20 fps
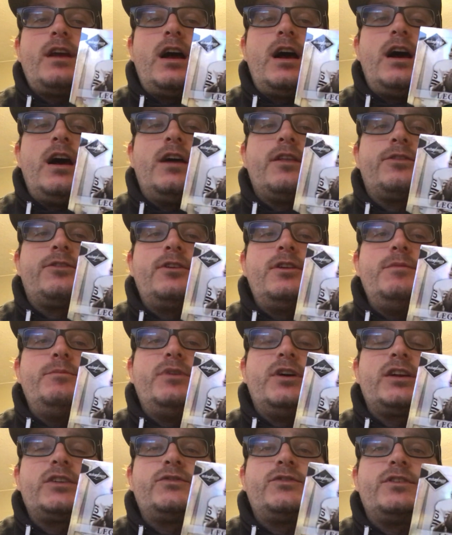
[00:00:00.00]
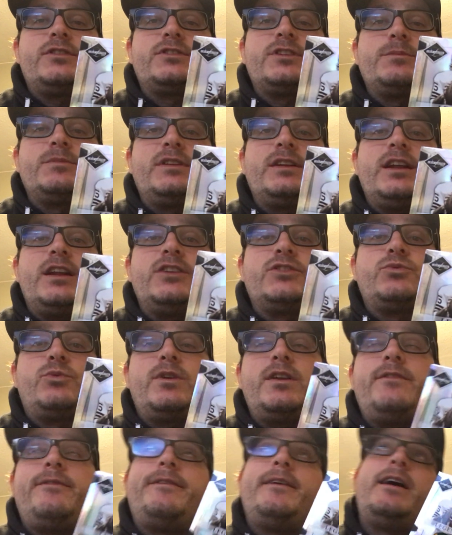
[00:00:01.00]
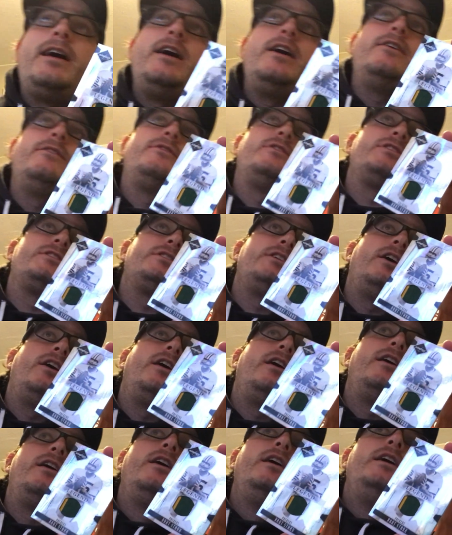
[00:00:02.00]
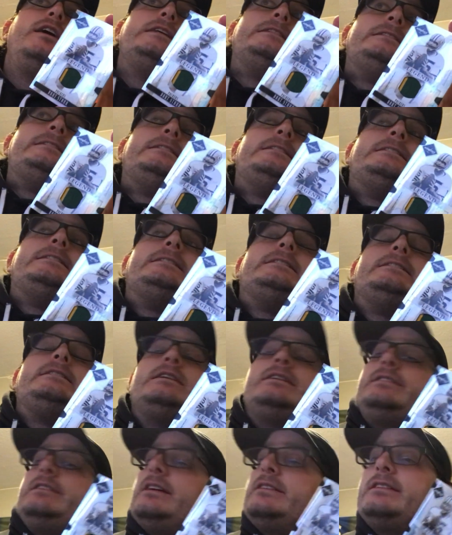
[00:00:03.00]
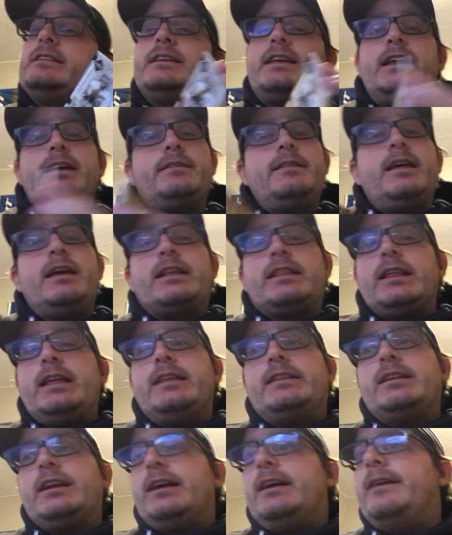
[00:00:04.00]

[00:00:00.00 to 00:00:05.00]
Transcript: Uh, 30 bucks for something out of 25, a Starr it doesn't get like it